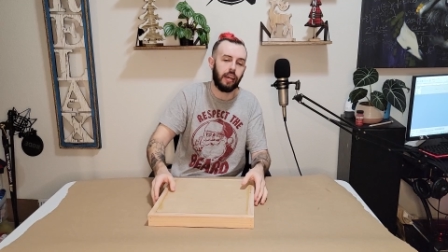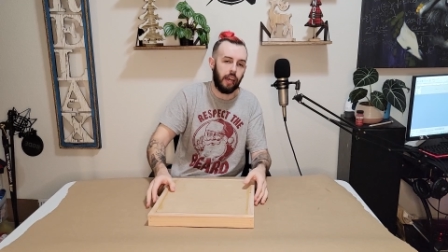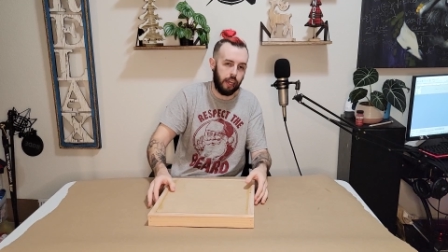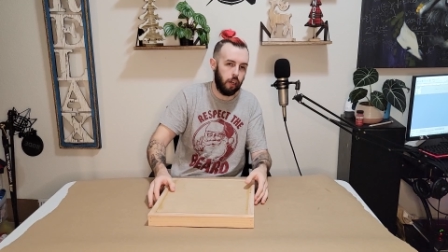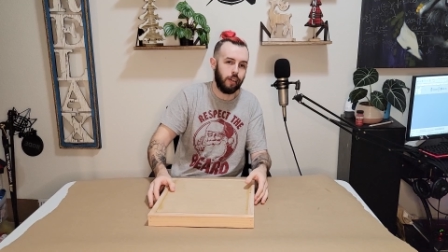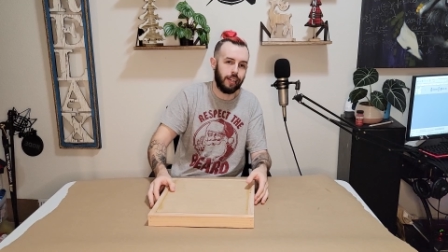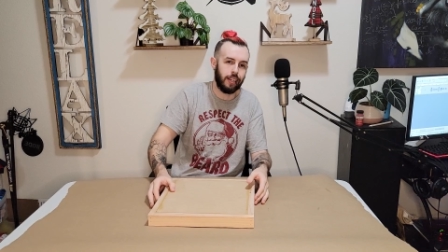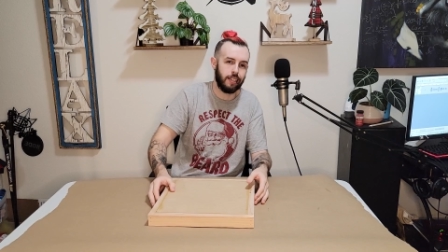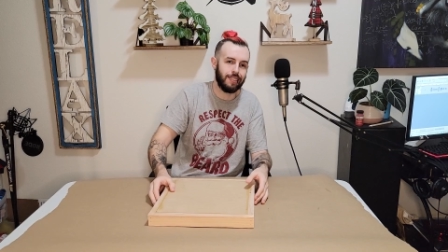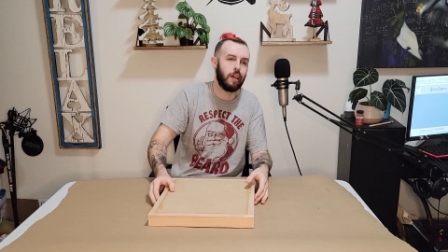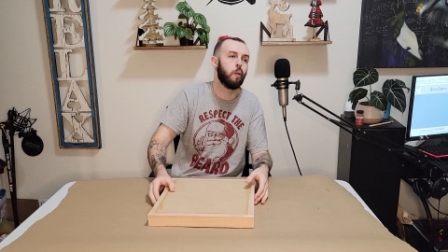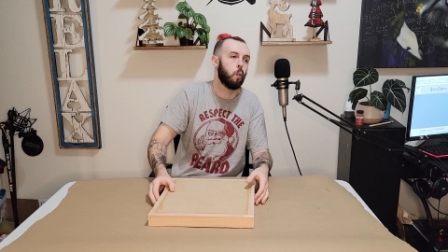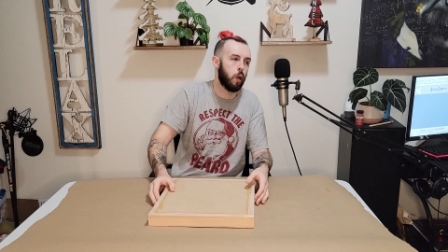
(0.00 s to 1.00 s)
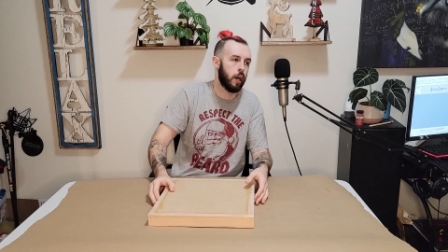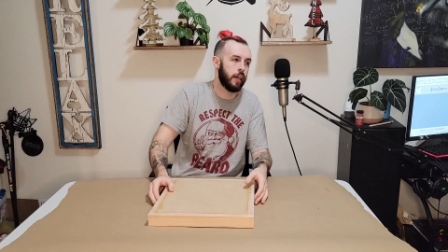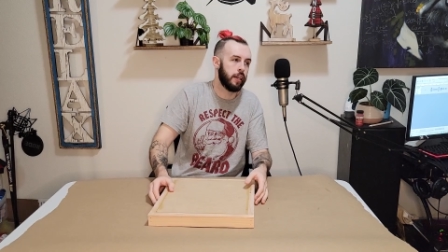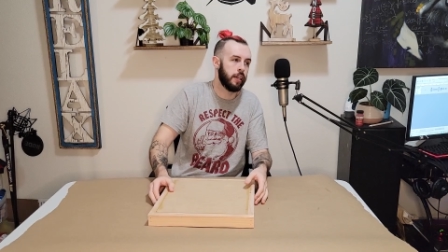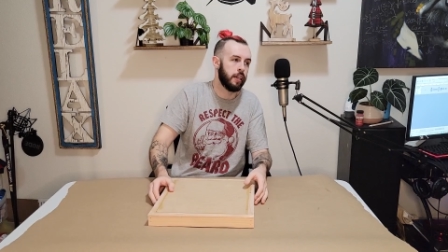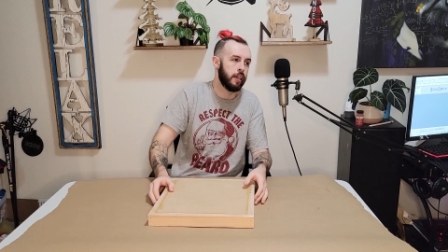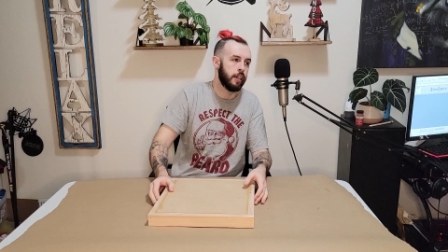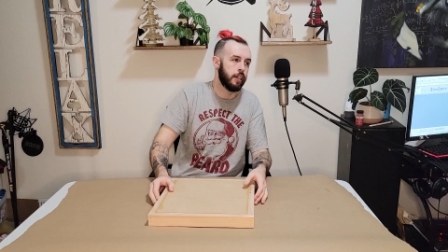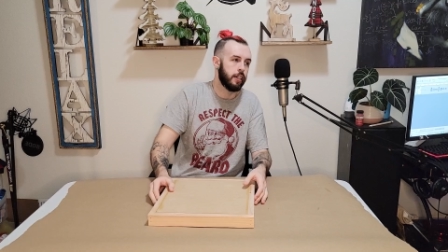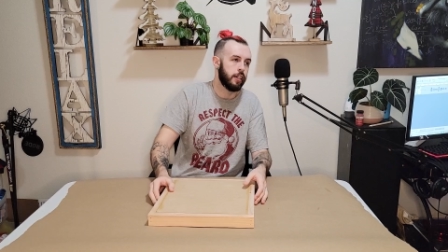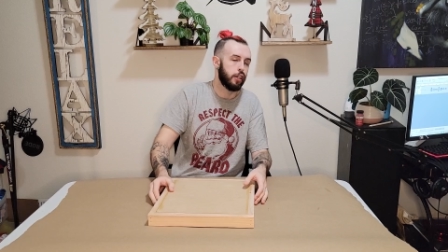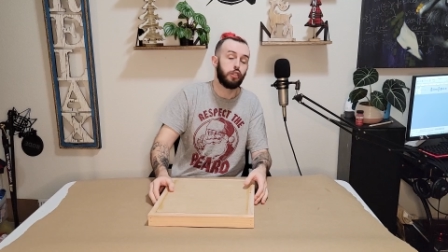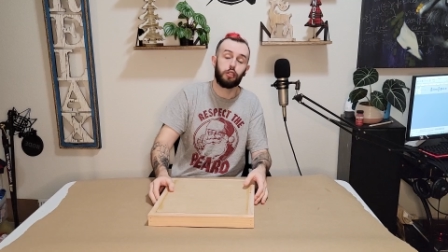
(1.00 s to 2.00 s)
Here it is. And 1,
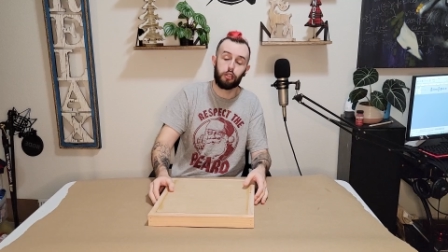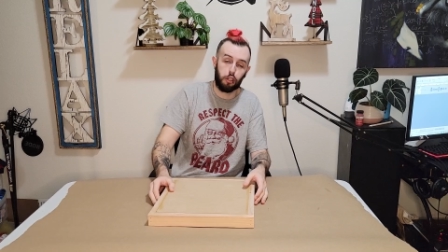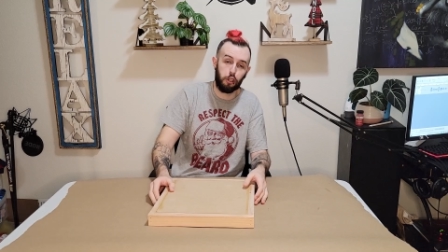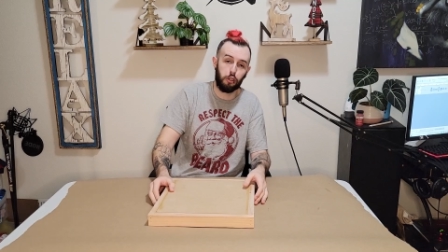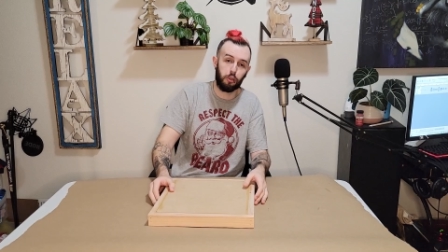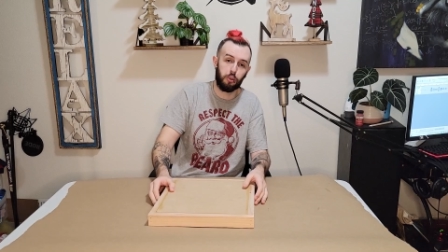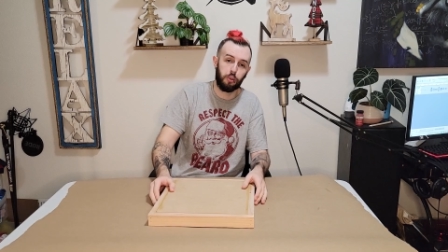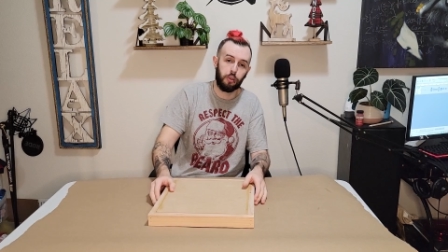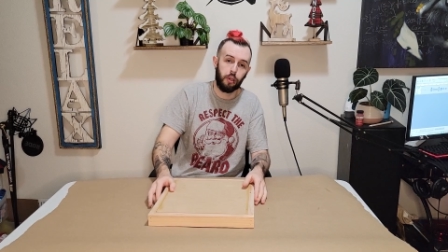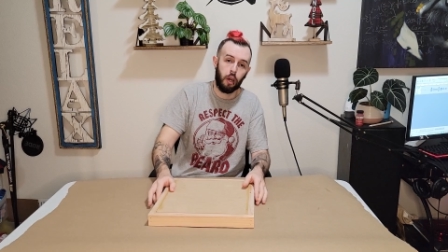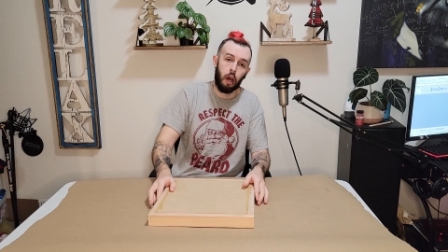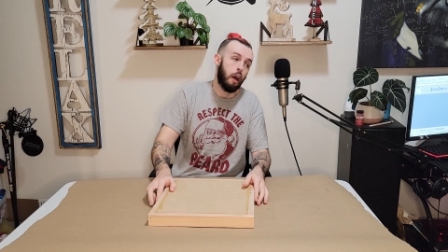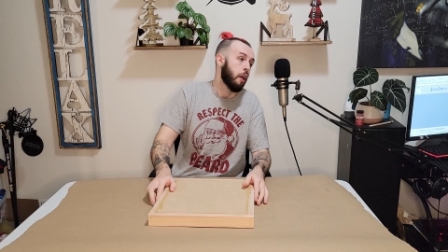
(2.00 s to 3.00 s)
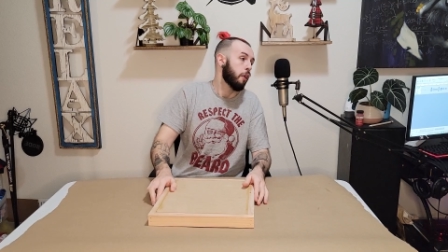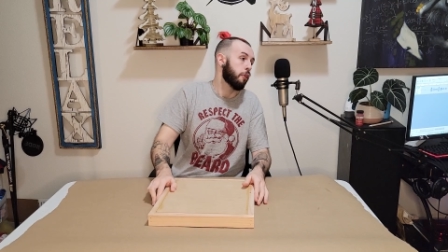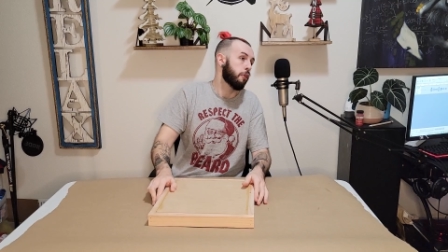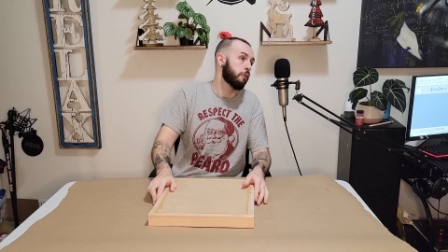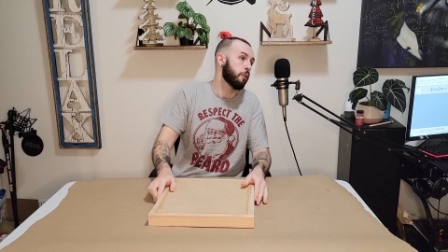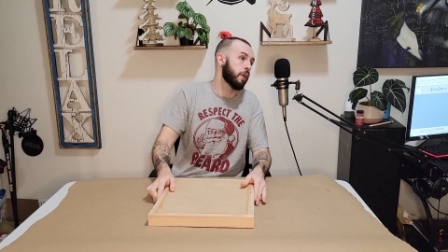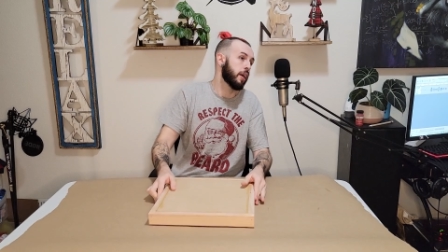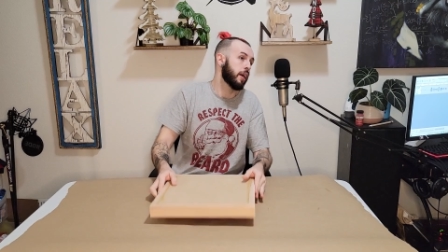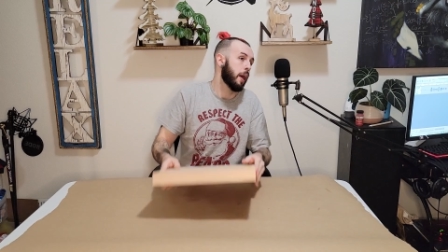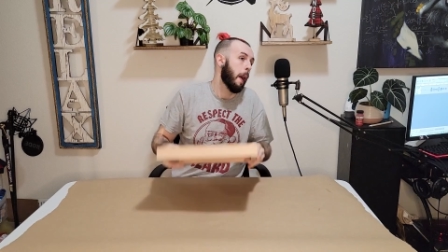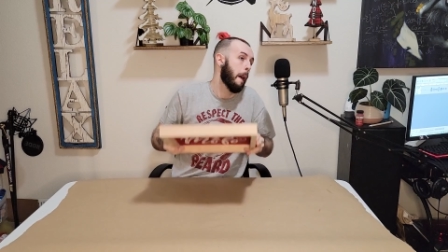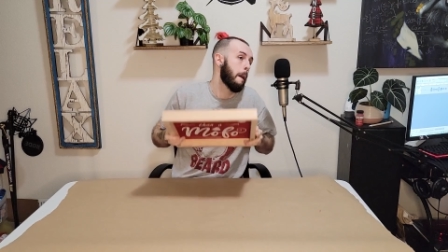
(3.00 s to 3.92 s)
2, 3,